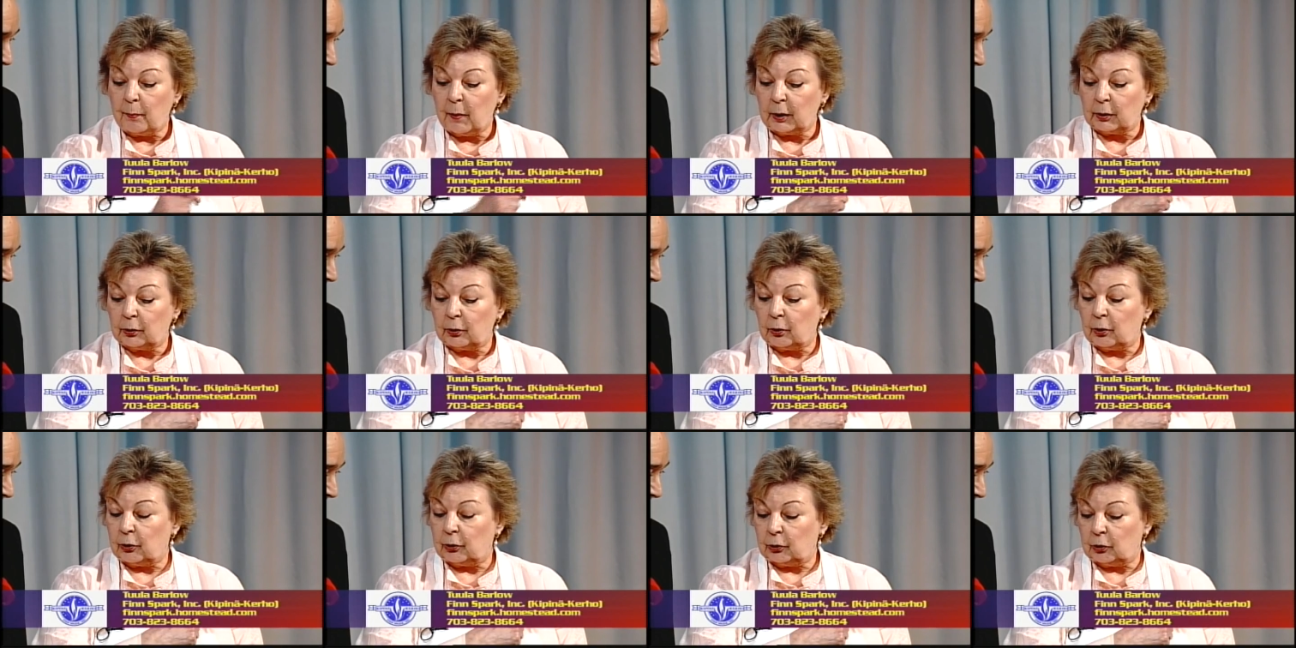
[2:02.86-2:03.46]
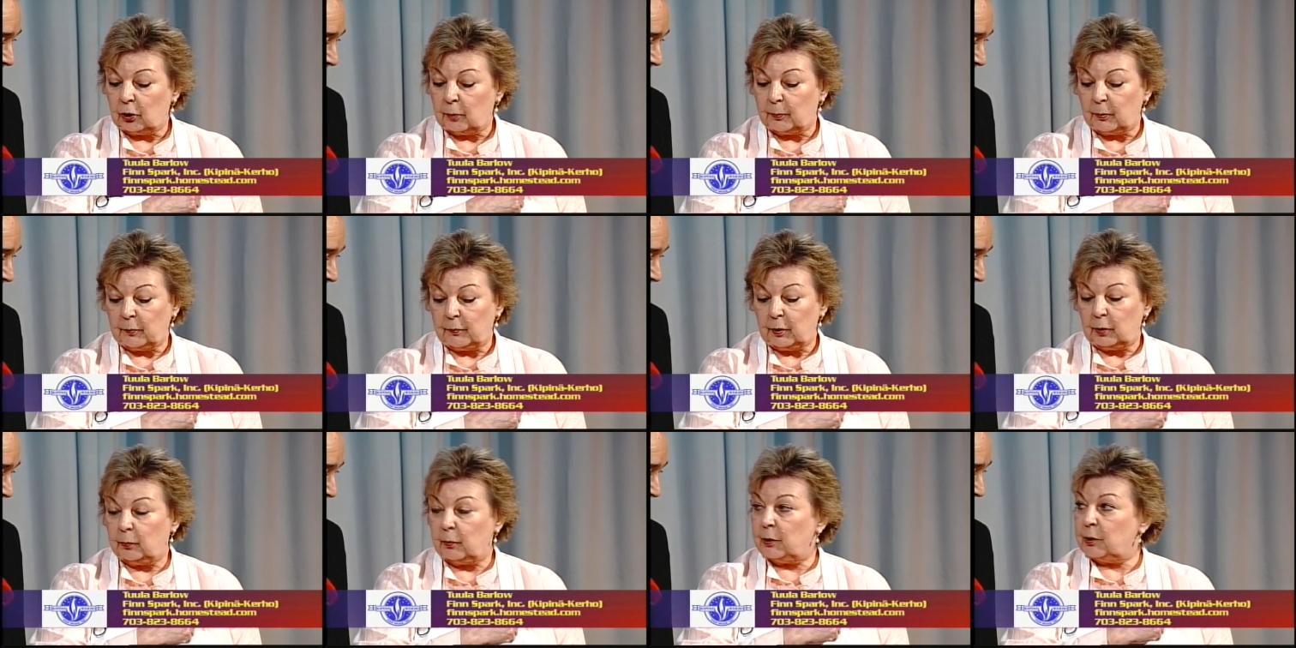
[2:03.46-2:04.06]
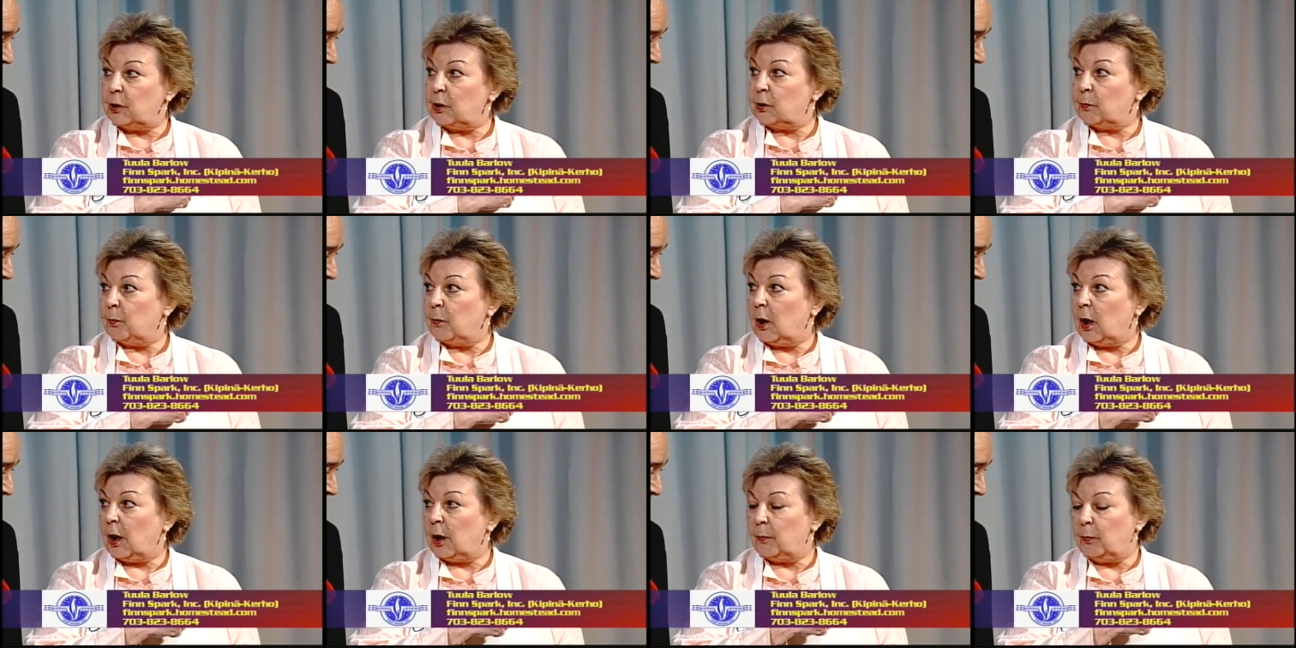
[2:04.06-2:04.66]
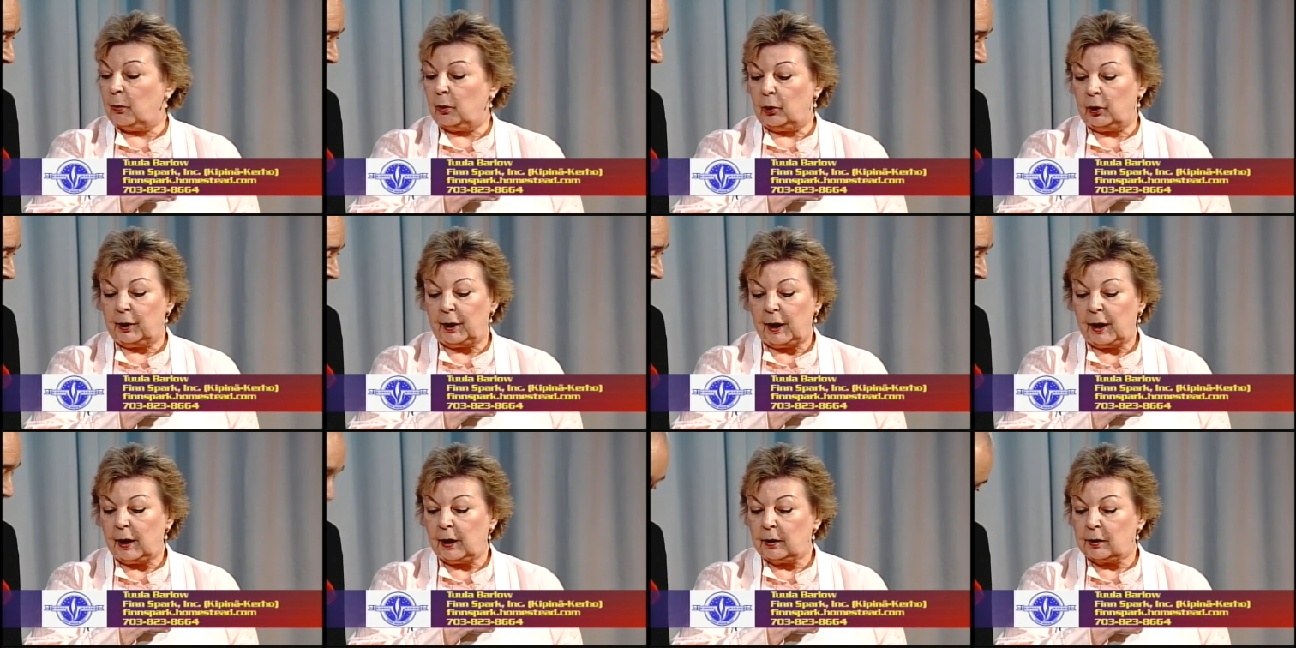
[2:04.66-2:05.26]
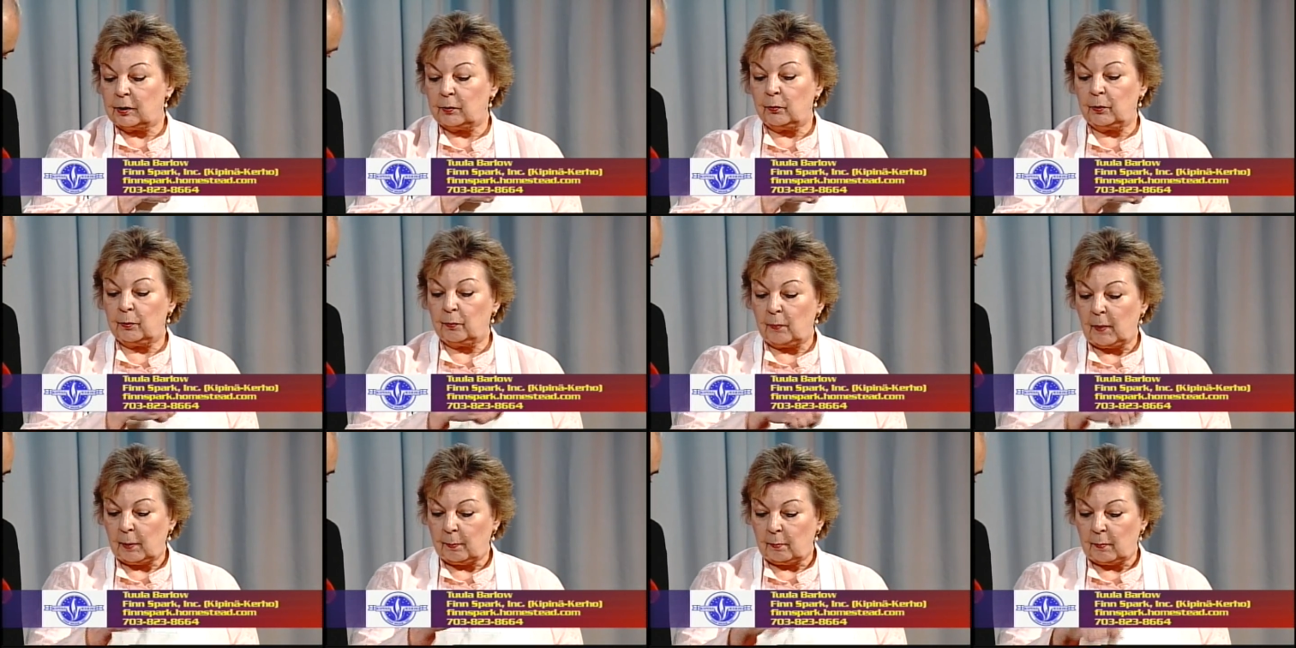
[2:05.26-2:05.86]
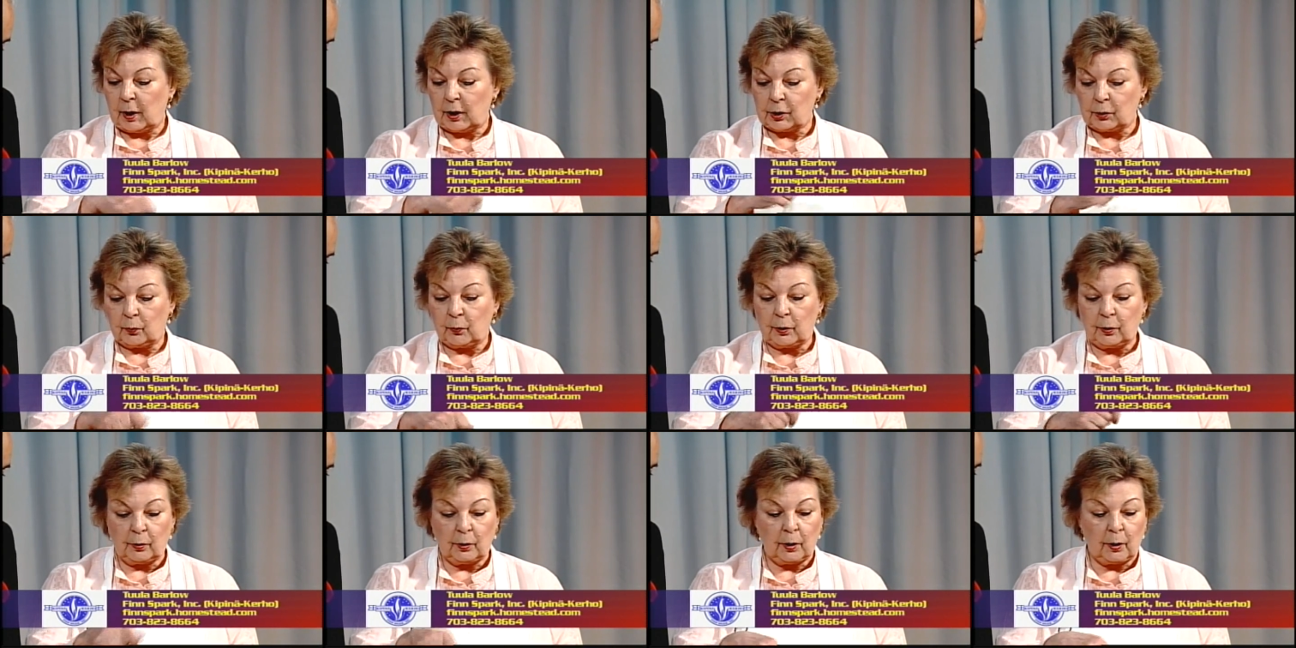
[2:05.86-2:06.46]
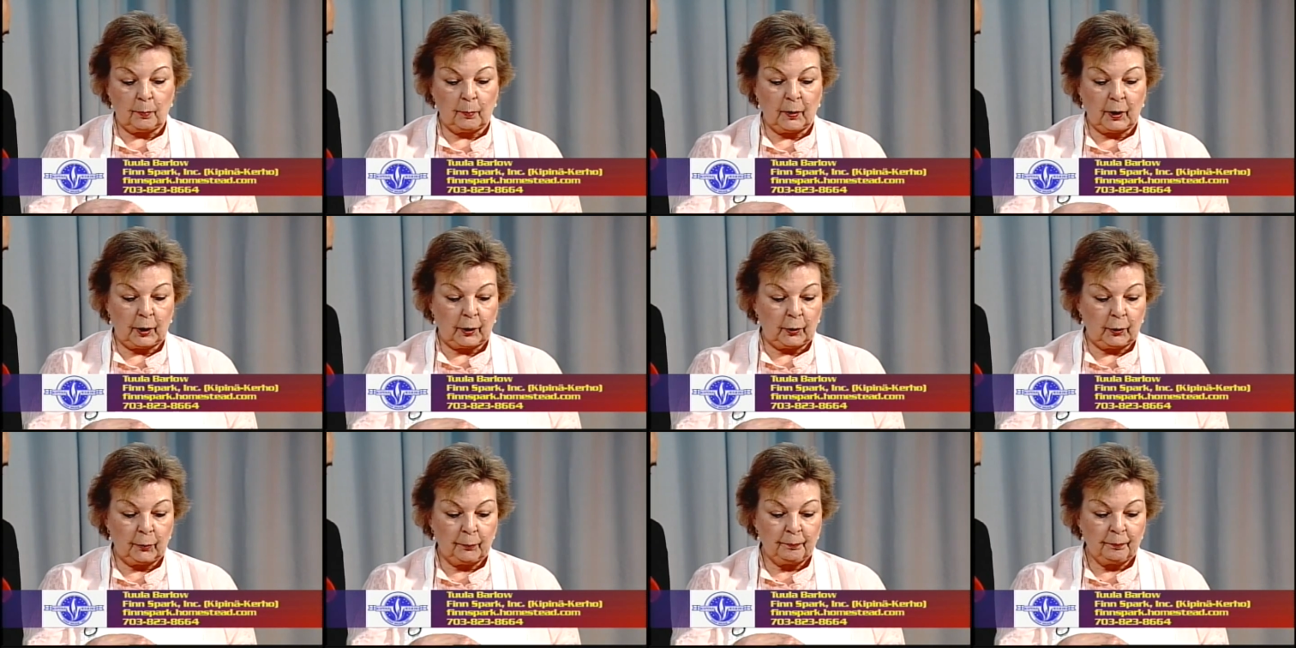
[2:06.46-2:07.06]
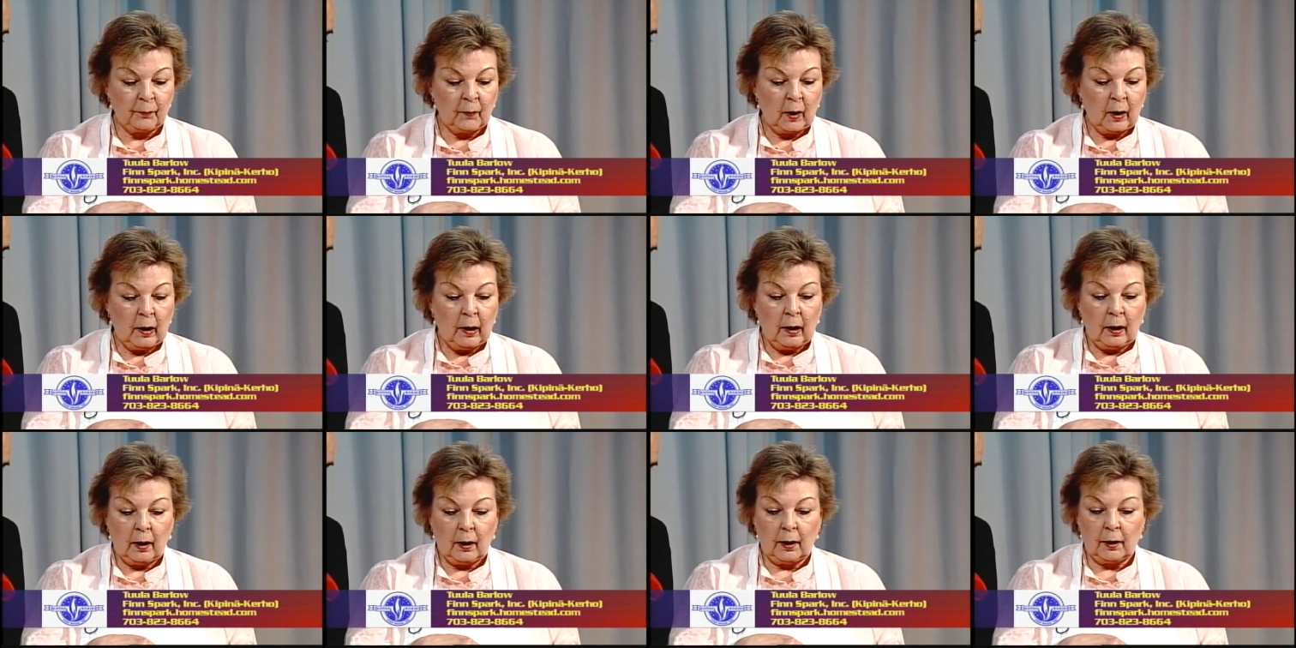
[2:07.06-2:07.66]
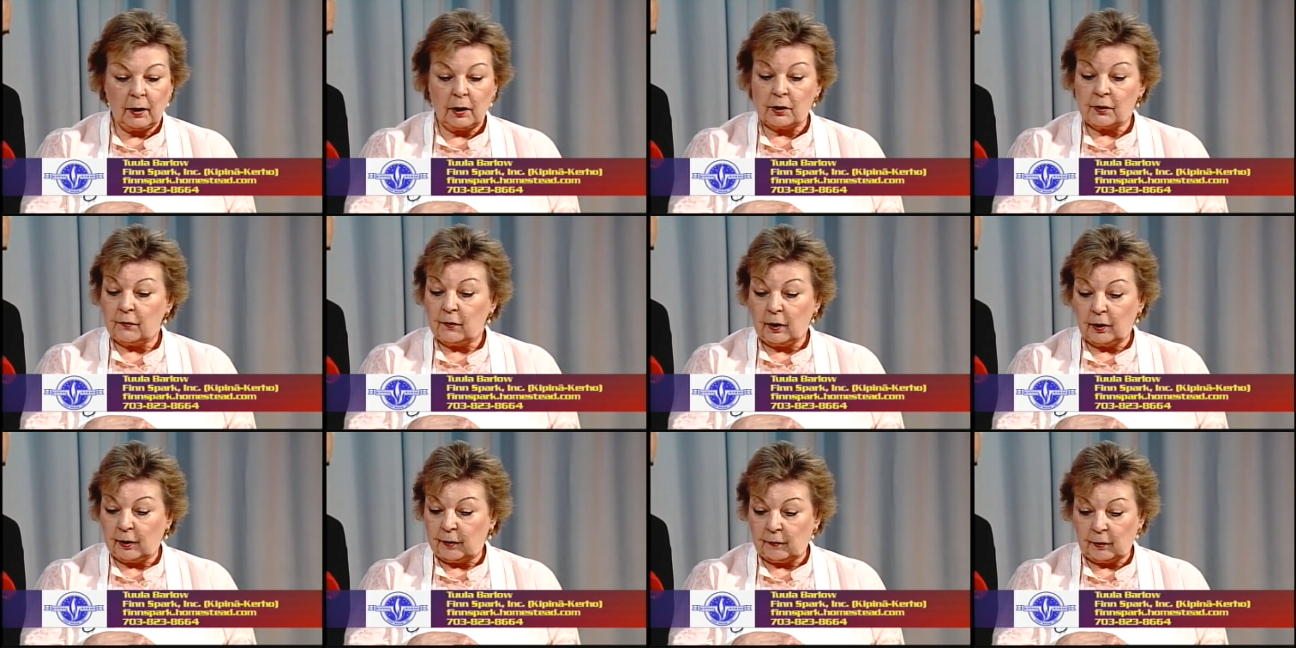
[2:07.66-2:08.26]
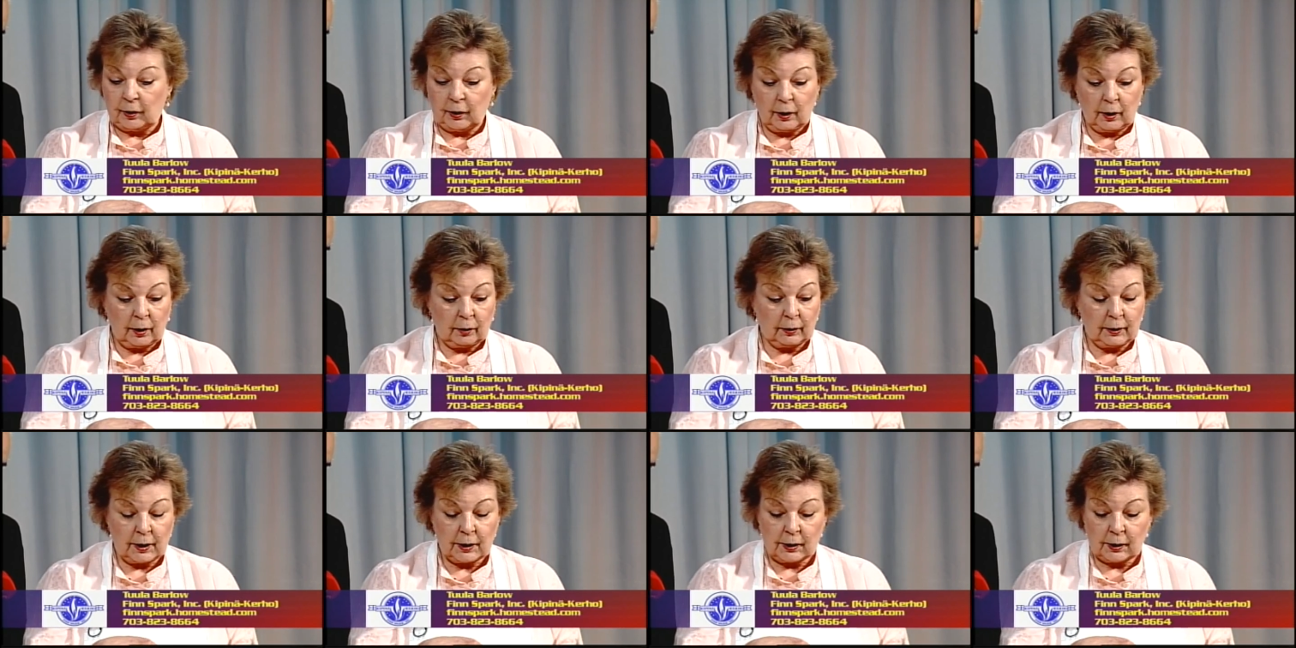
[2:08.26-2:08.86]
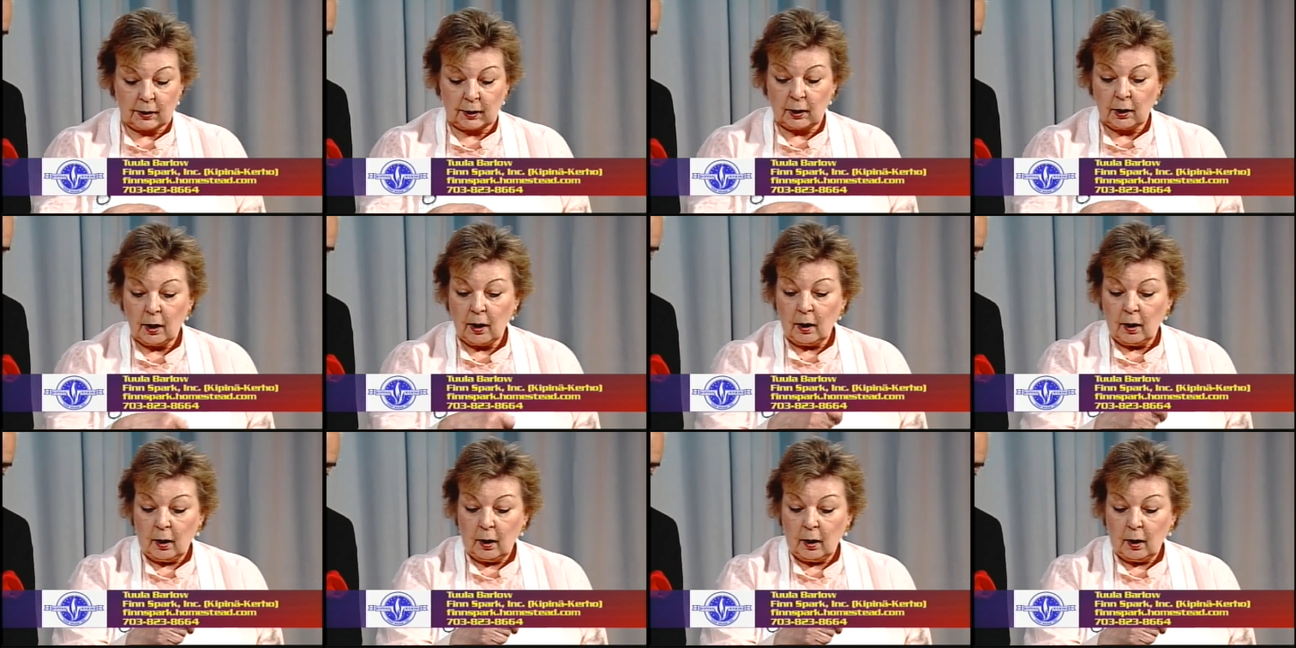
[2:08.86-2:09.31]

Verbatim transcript: butter on top of it, which is hard-boiled eggs with ma- mashed with the butter. Okay. Uh, it's very very tasty.